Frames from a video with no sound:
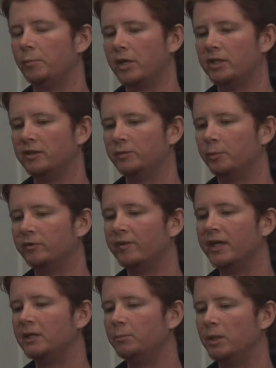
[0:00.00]
it's
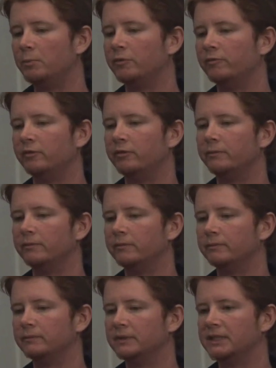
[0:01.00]
preventing people from
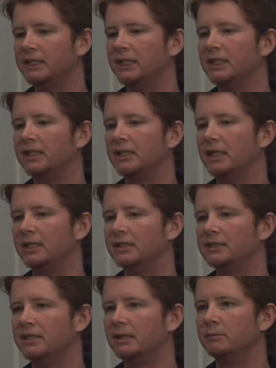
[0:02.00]
sitting at the
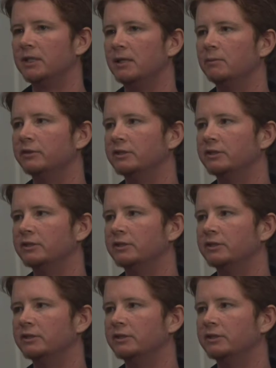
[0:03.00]
same table